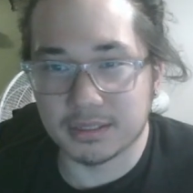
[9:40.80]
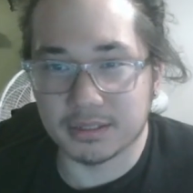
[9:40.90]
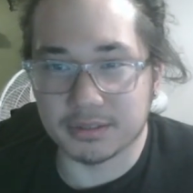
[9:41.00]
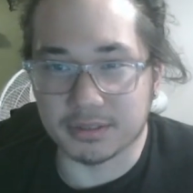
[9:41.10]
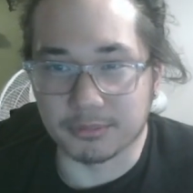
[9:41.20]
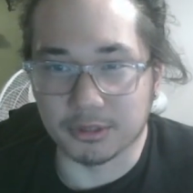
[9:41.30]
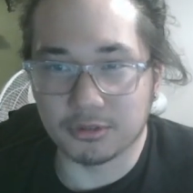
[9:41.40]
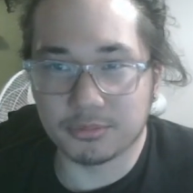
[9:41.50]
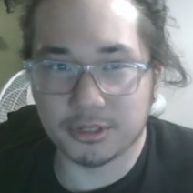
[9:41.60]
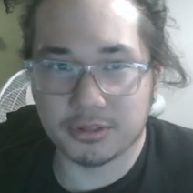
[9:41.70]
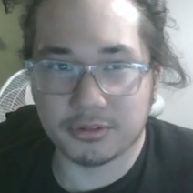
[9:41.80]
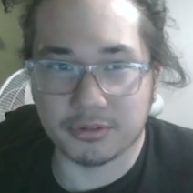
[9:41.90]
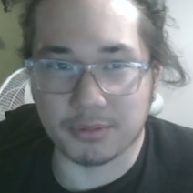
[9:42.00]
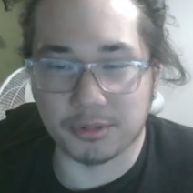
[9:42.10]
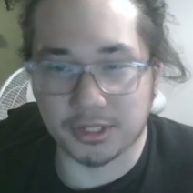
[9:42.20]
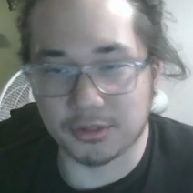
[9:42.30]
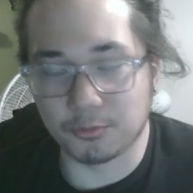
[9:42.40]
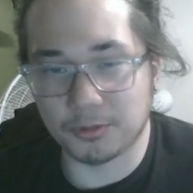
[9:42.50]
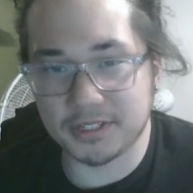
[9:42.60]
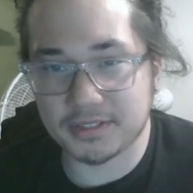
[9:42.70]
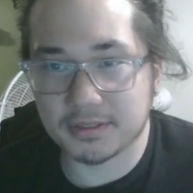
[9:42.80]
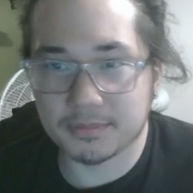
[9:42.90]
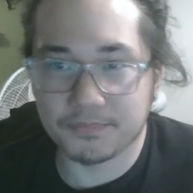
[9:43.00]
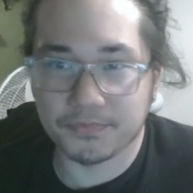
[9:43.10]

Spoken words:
Summon a Luber, grab Branded in White.